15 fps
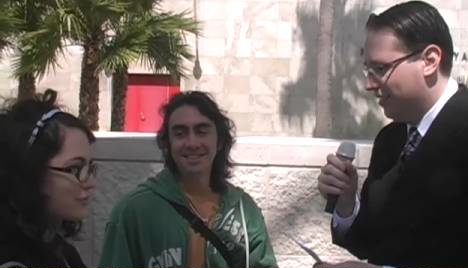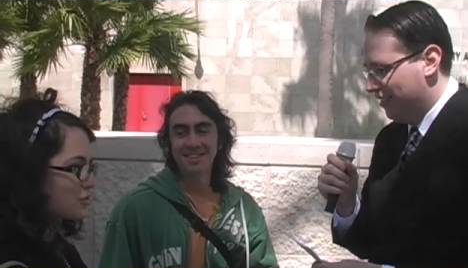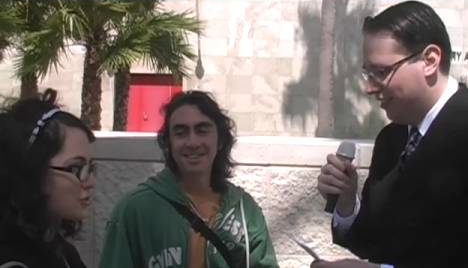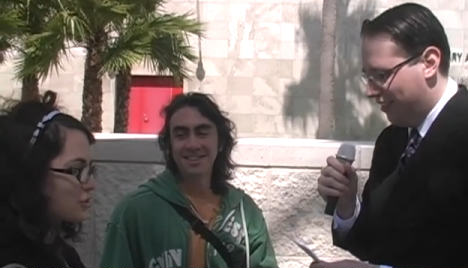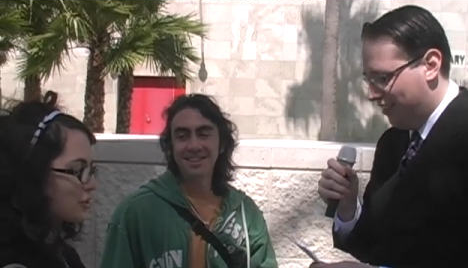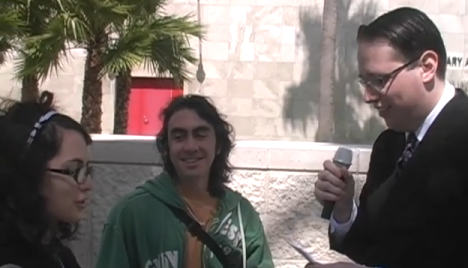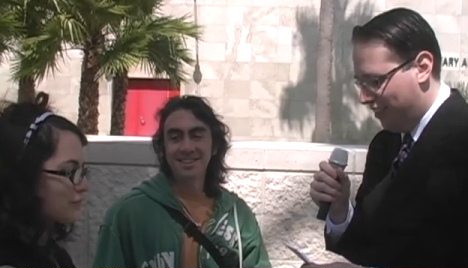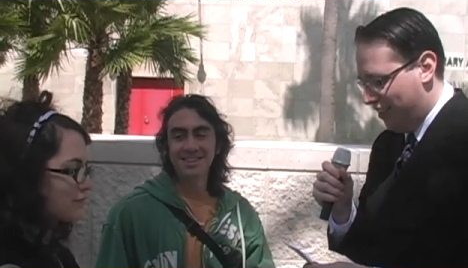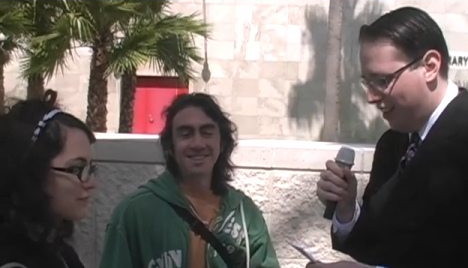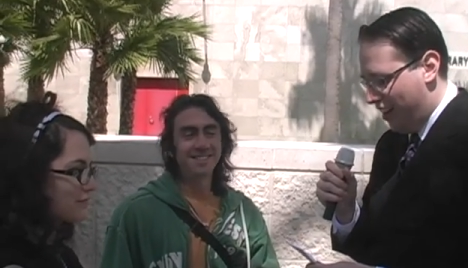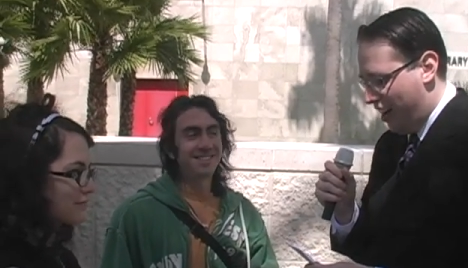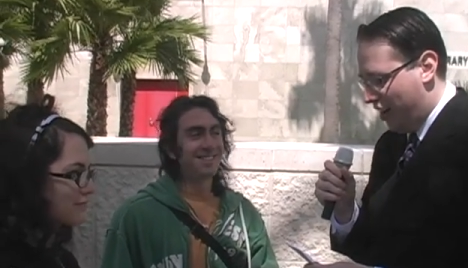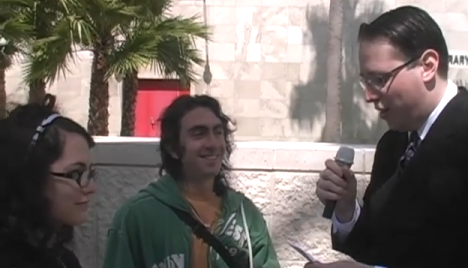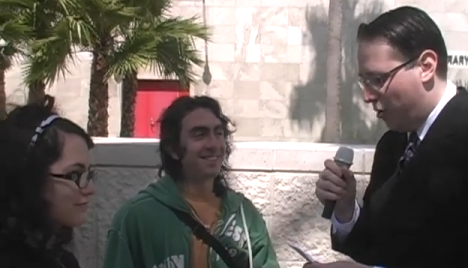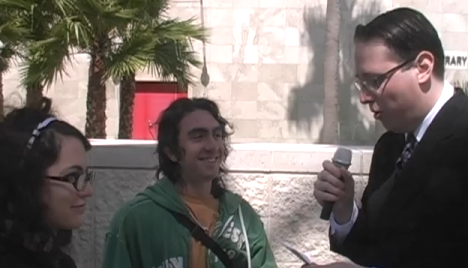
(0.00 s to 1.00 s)
Speaker 1: Sure.
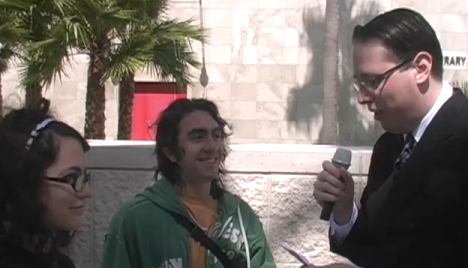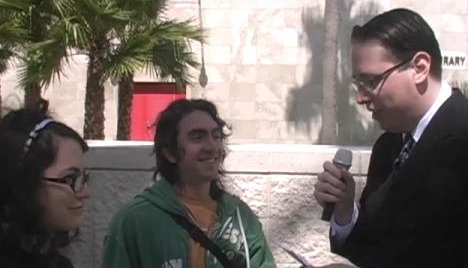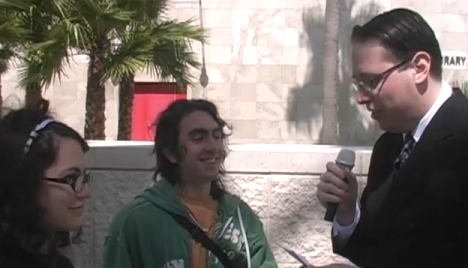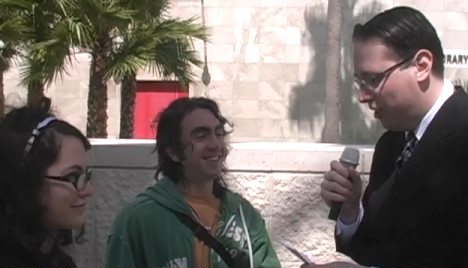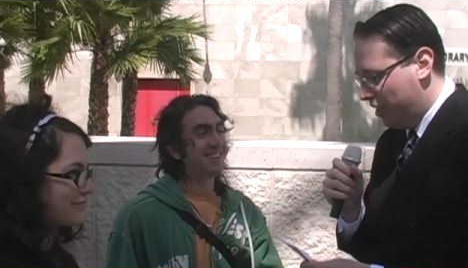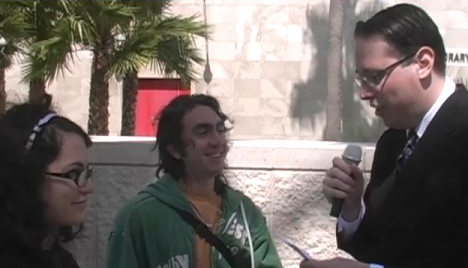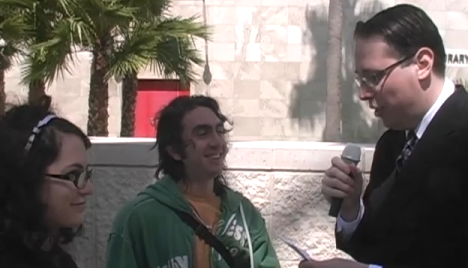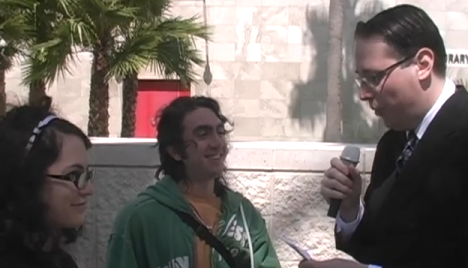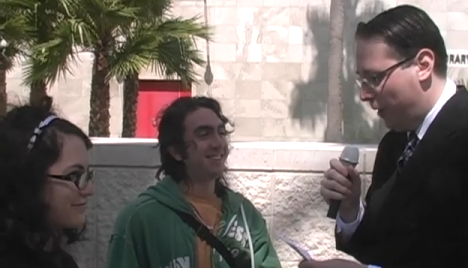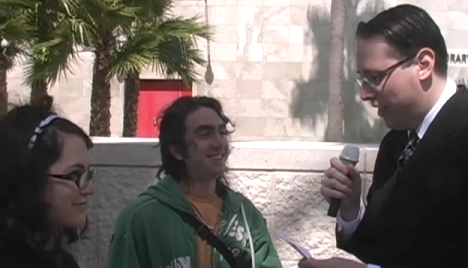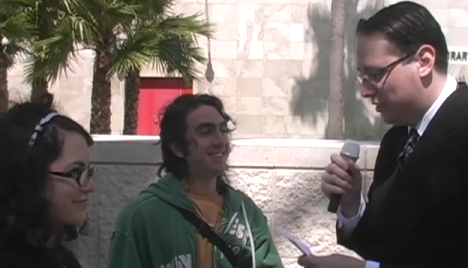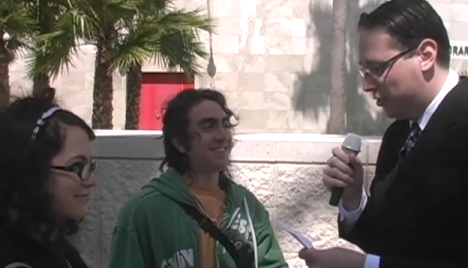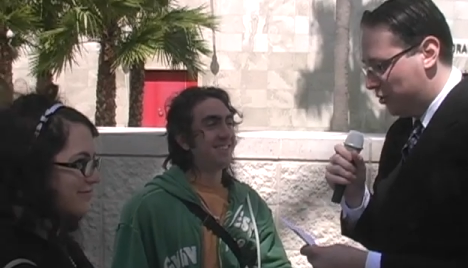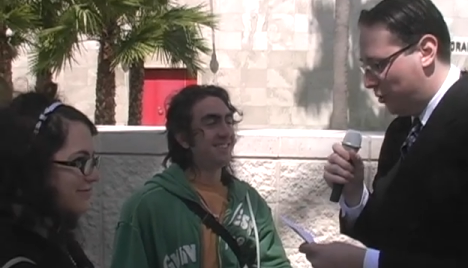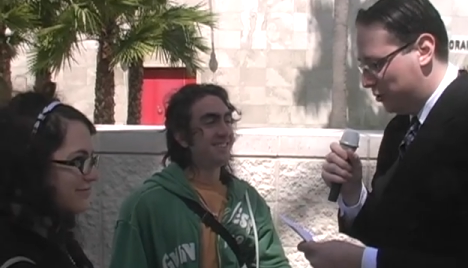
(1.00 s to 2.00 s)
According to the
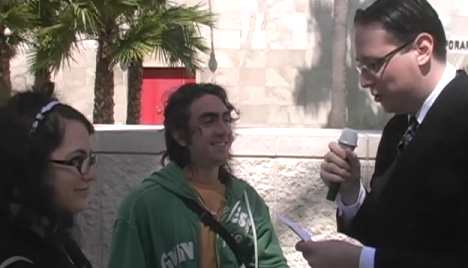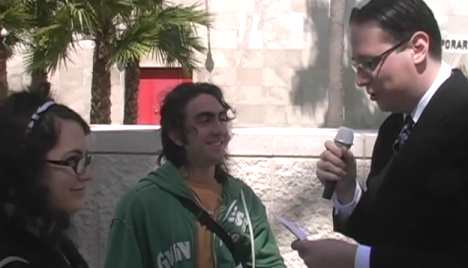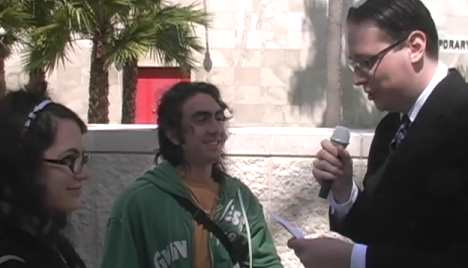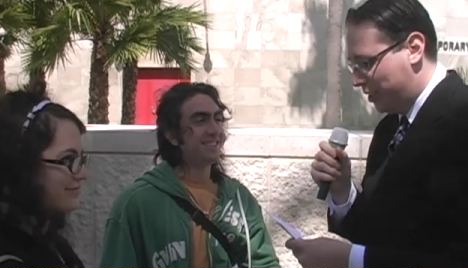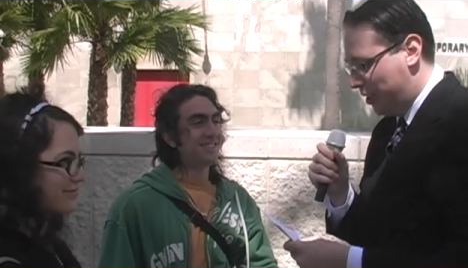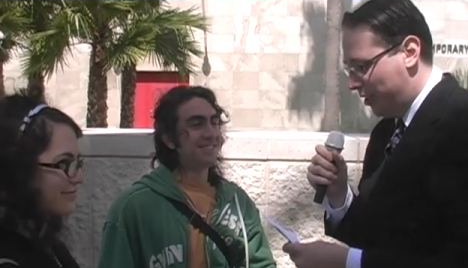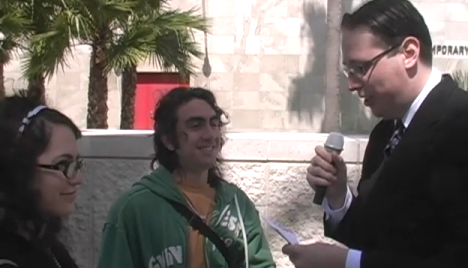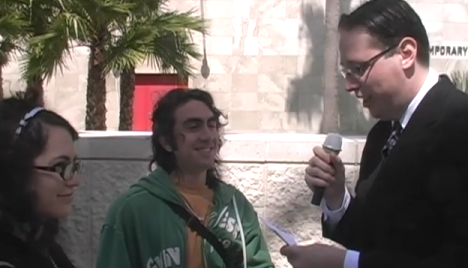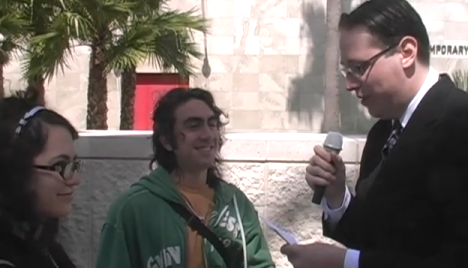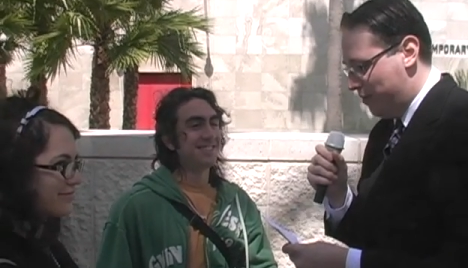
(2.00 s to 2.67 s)
U.S. Social Security